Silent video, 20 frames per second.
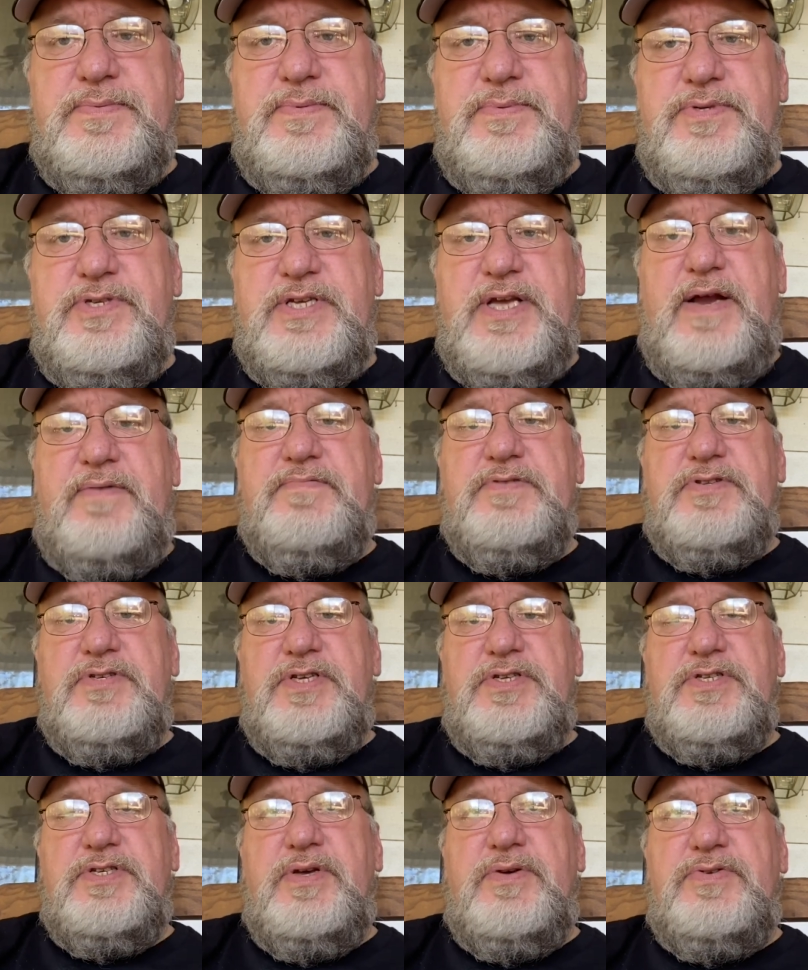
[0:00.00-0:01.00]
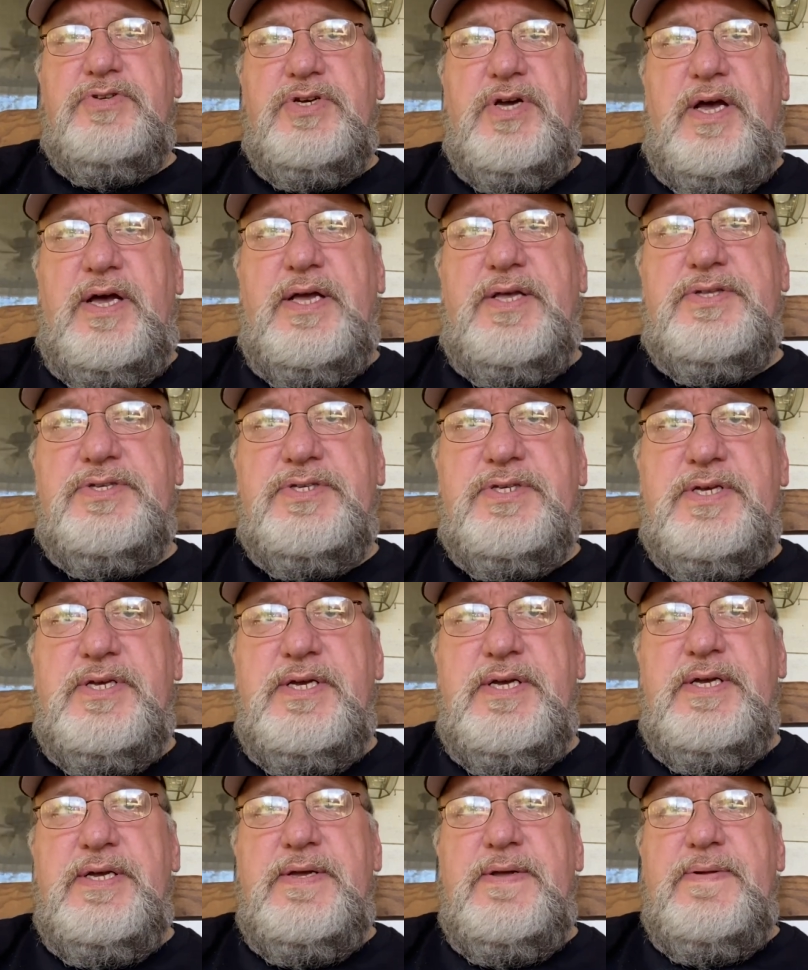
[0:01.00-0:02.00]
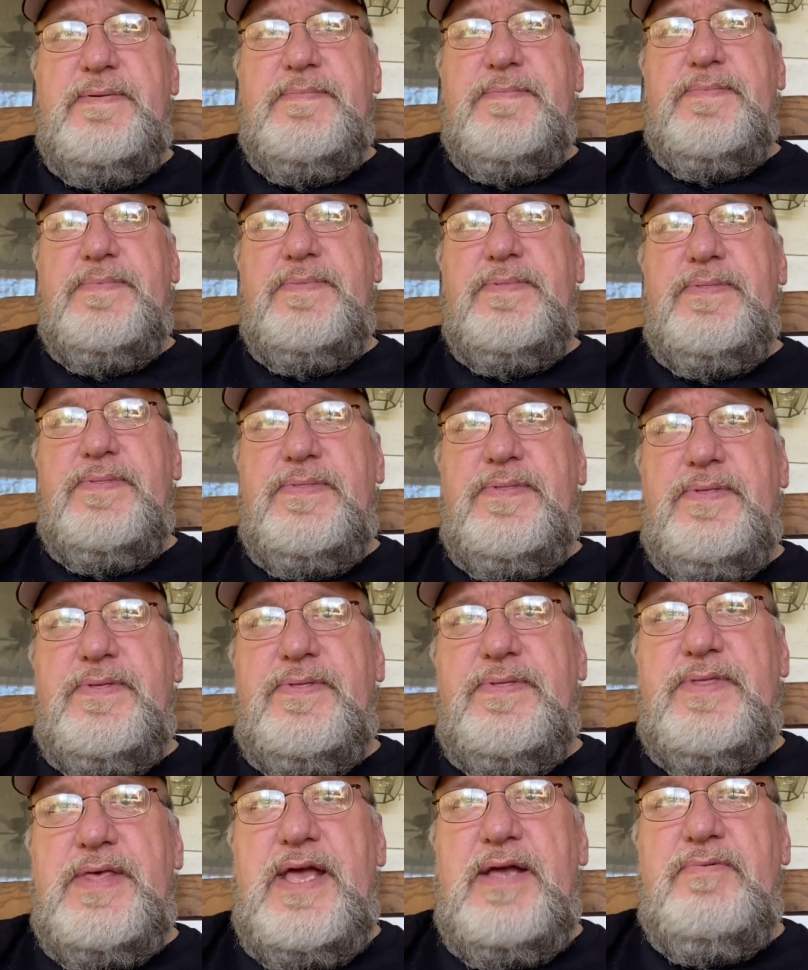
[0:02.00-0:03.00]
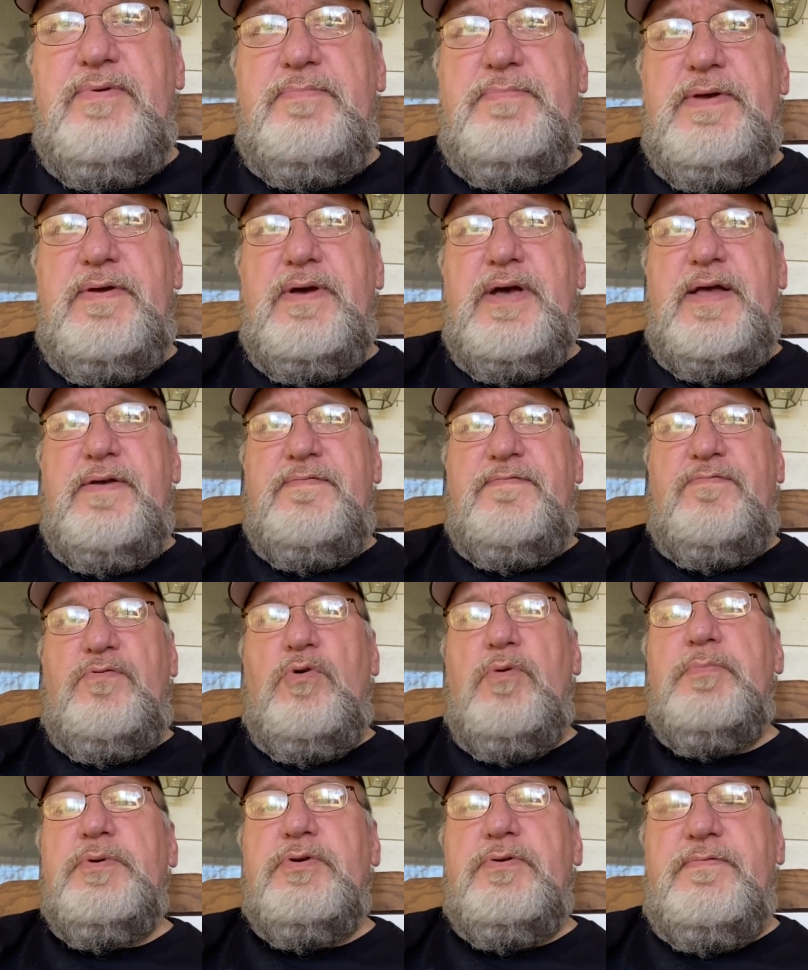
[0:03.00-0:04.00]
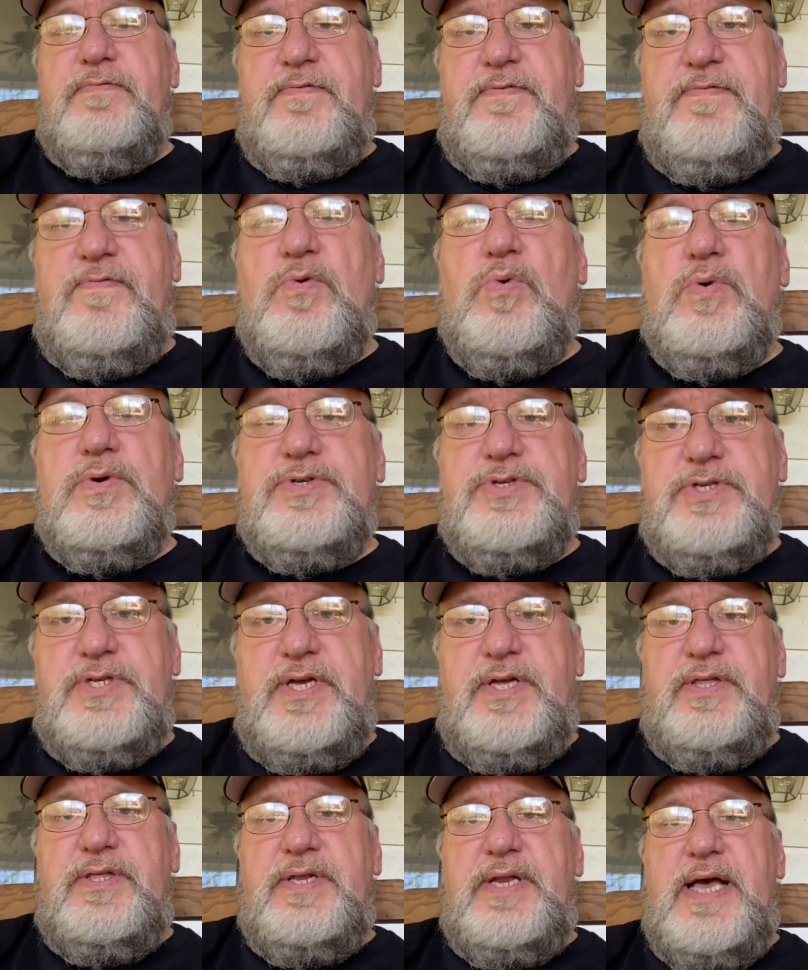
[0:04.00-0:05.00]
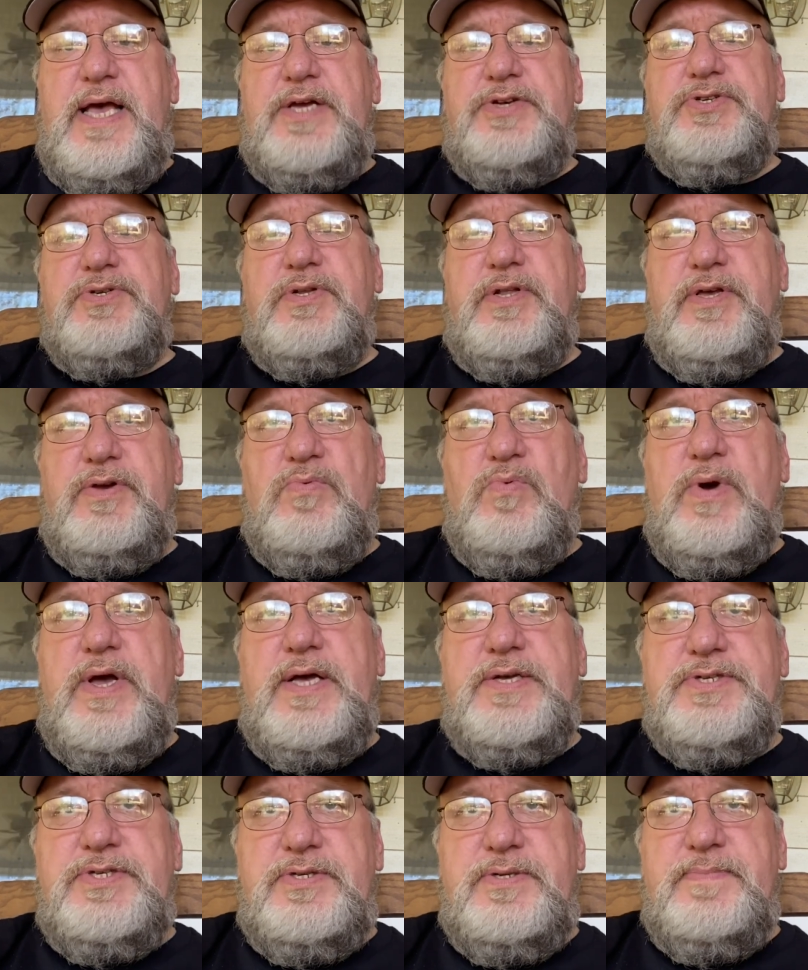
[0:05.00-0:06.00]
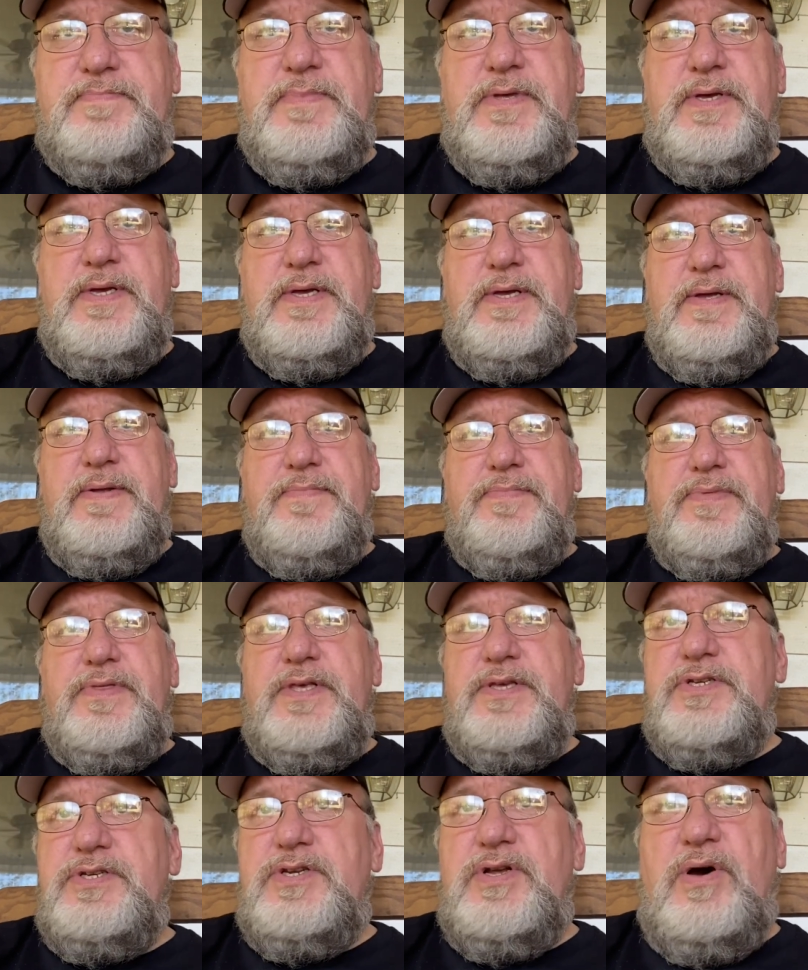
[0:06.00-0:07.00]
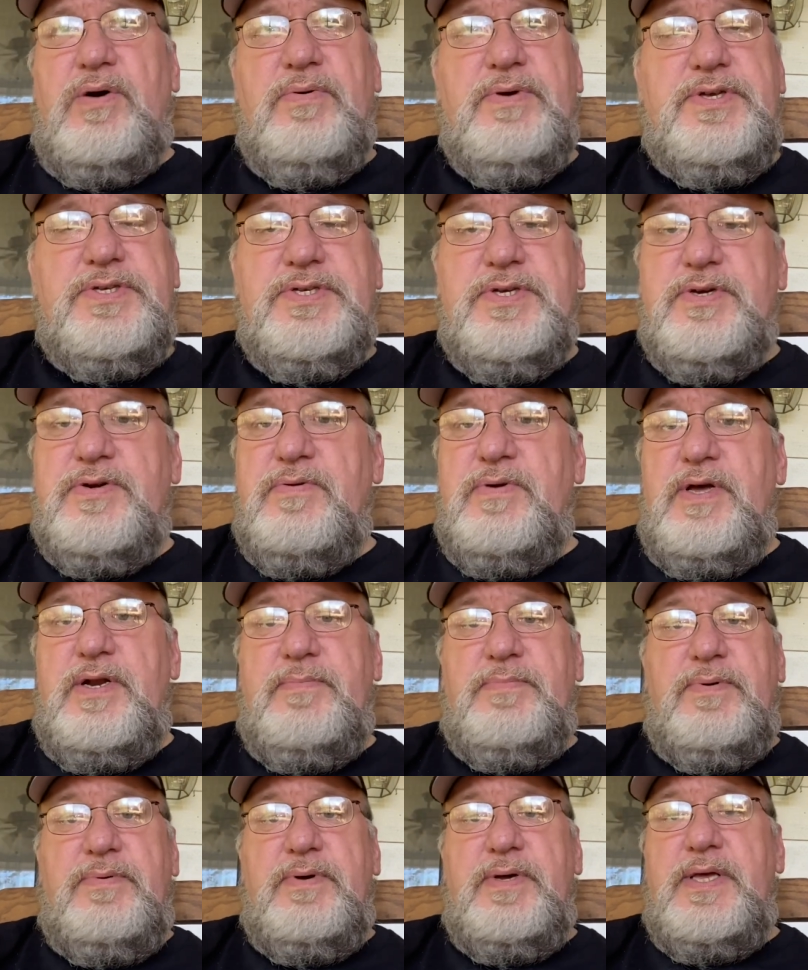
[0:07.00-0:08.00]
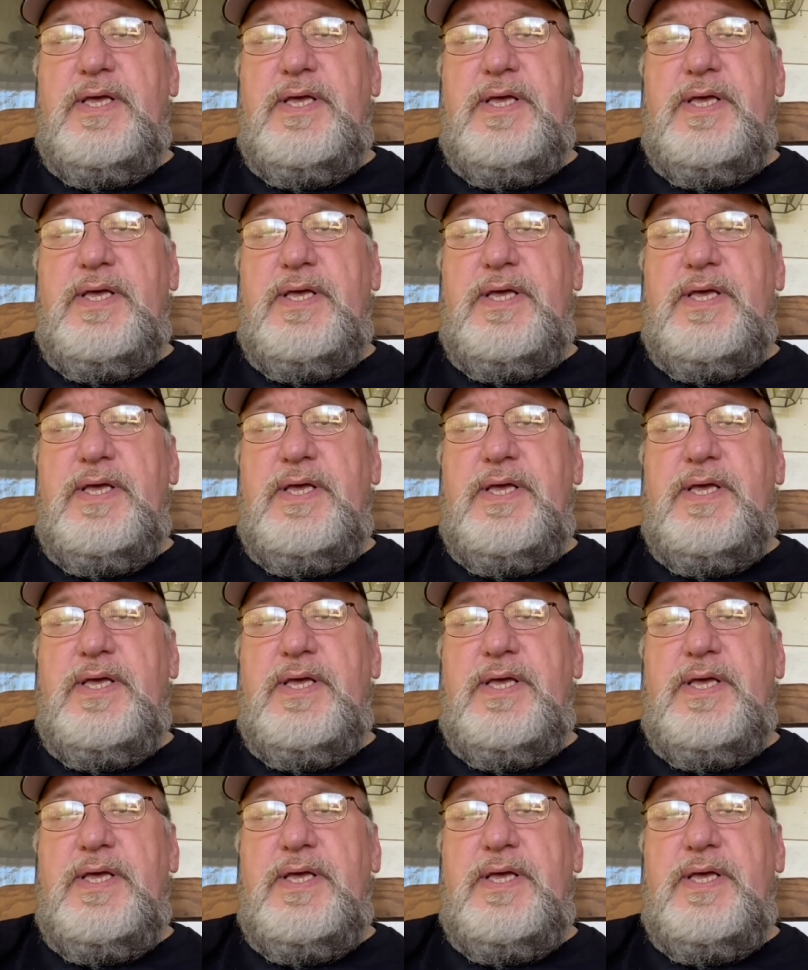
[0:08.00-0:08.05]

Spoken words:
San Francisco Giants, they would be a formidable force in the National League West. This dog is incredible.